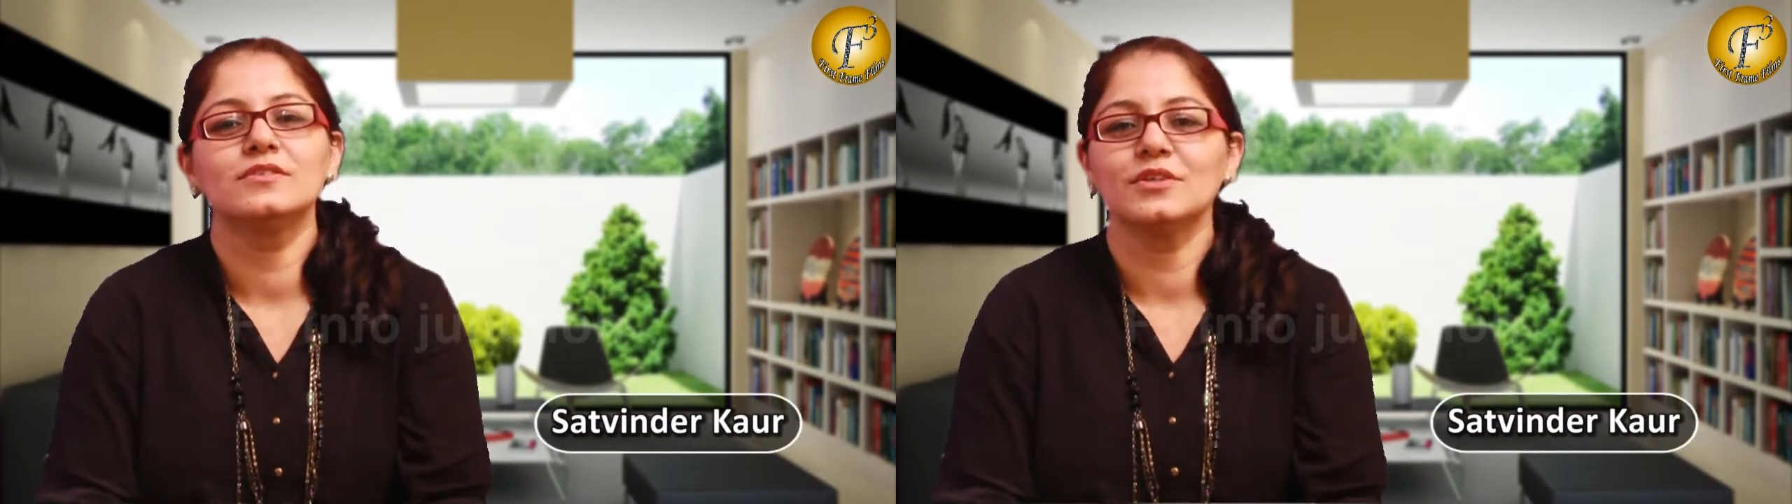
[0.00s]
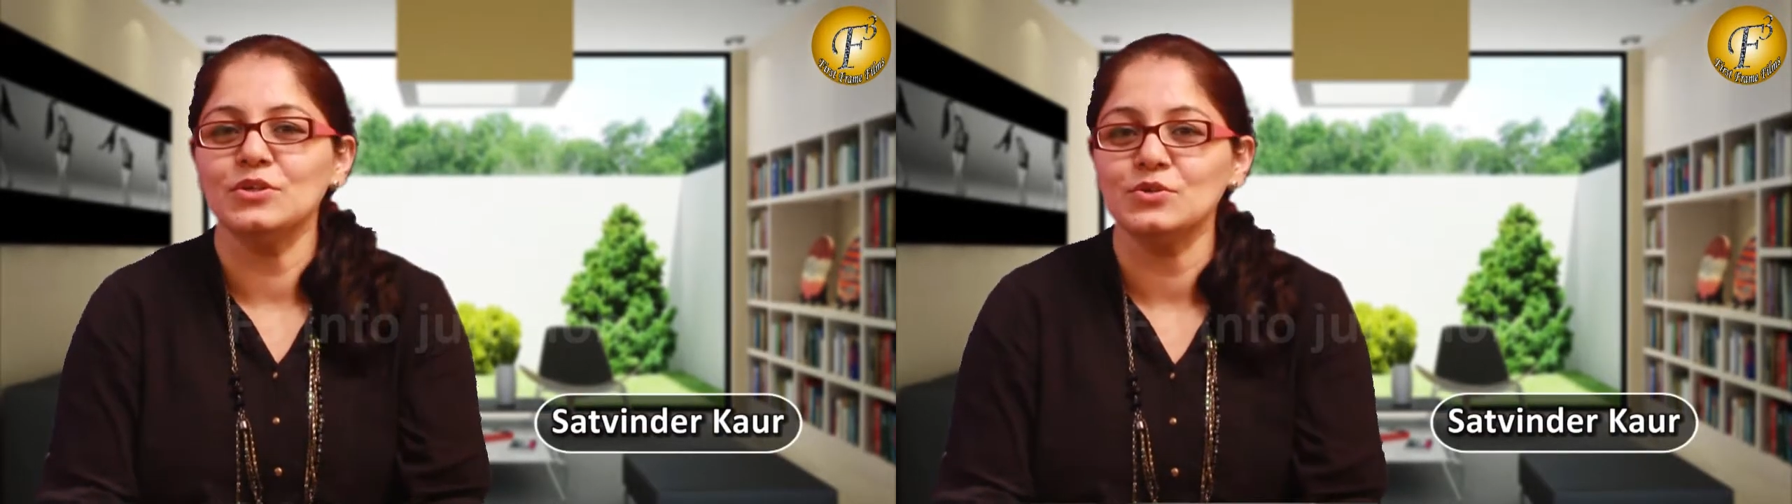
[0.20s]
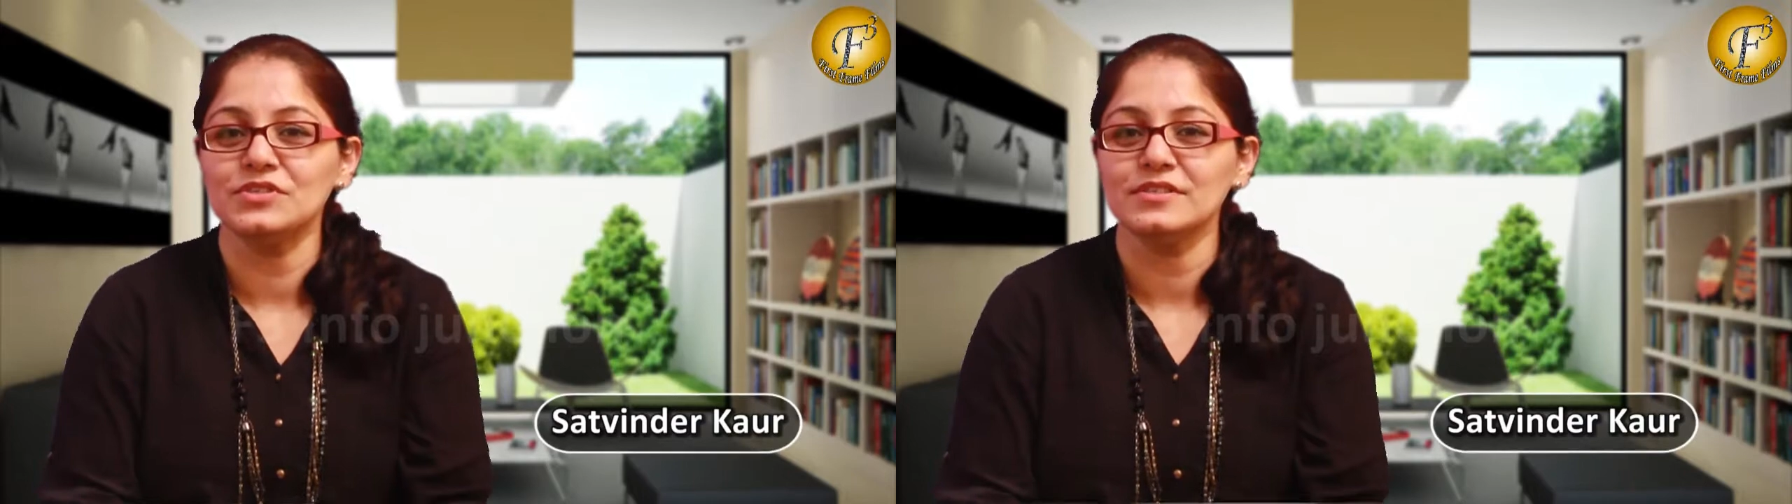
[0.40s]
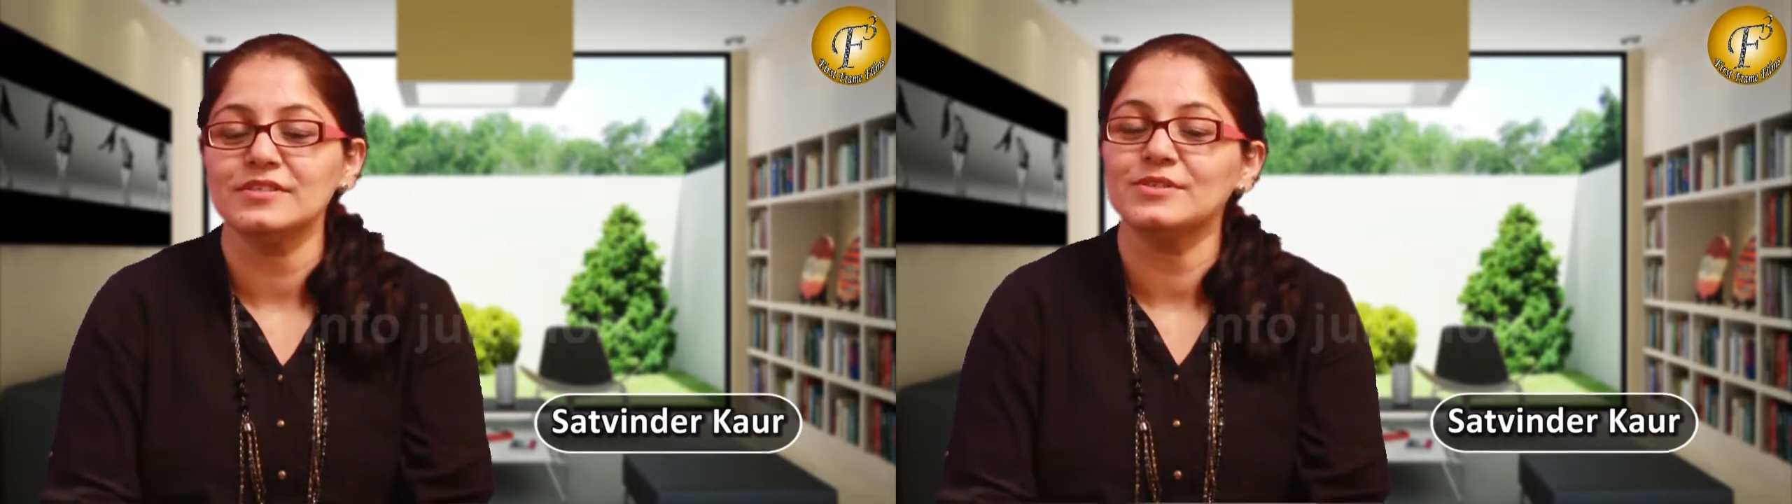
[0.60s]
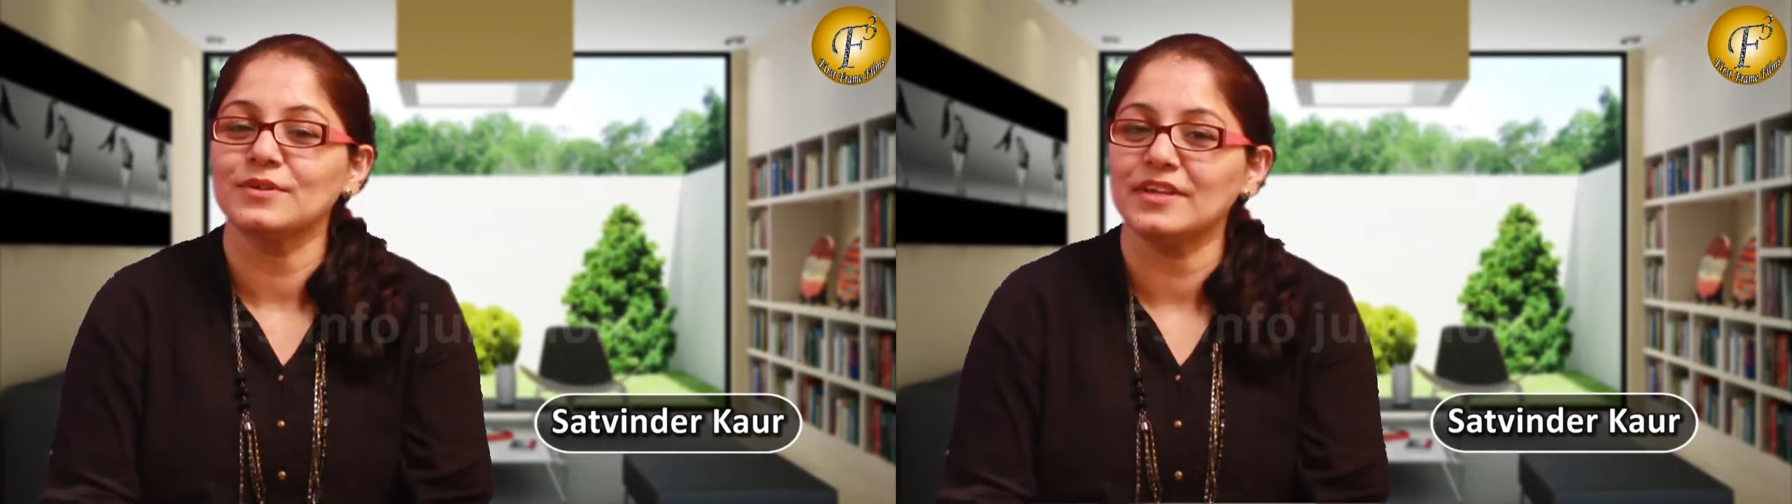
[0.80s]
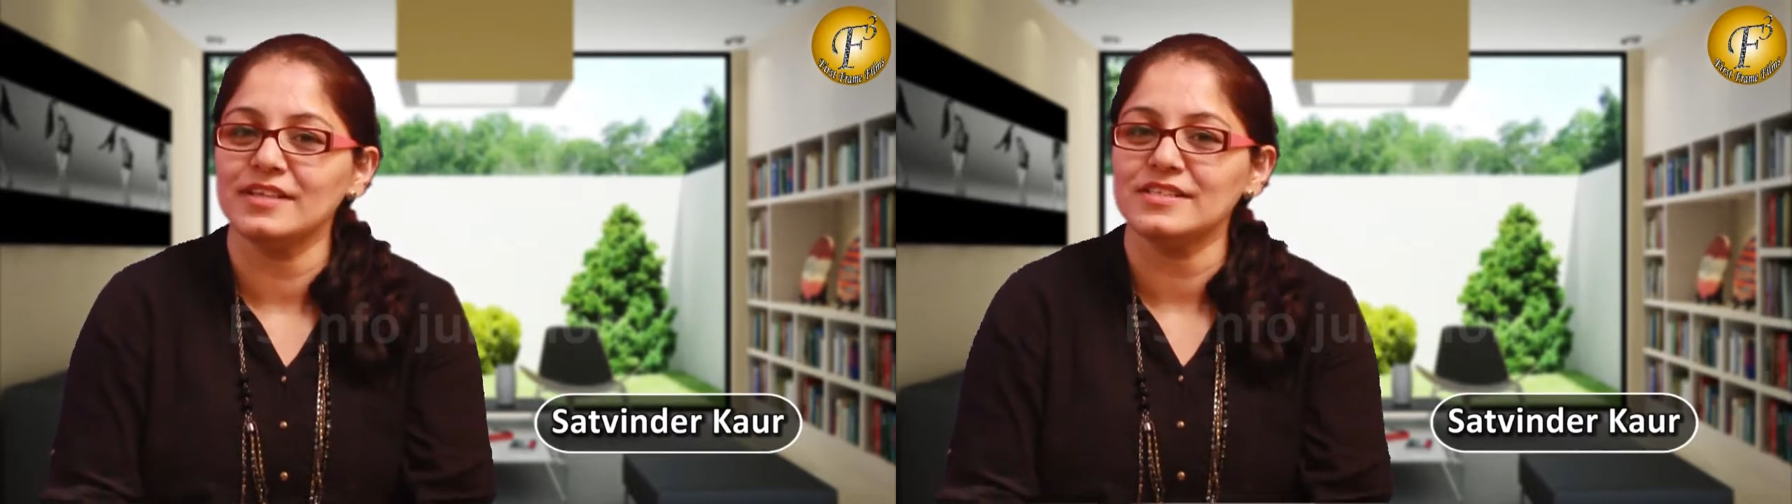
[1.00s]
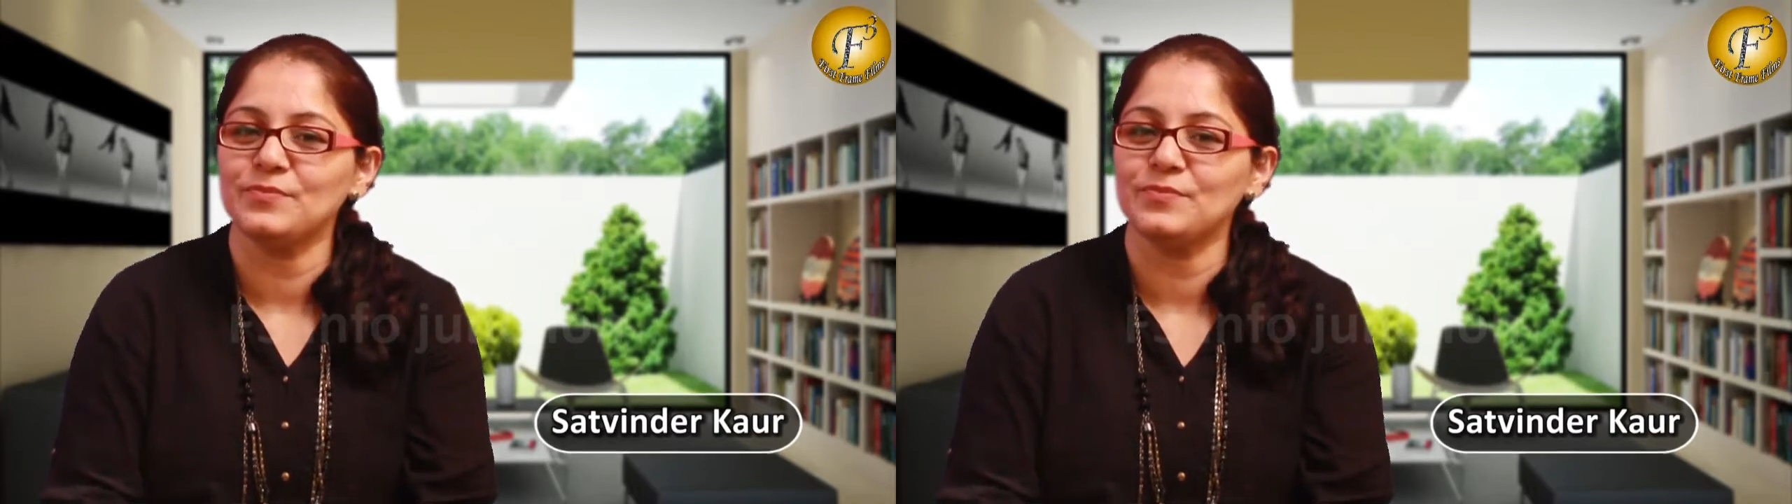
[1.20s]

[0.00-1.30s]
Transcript: Solutions to Kids'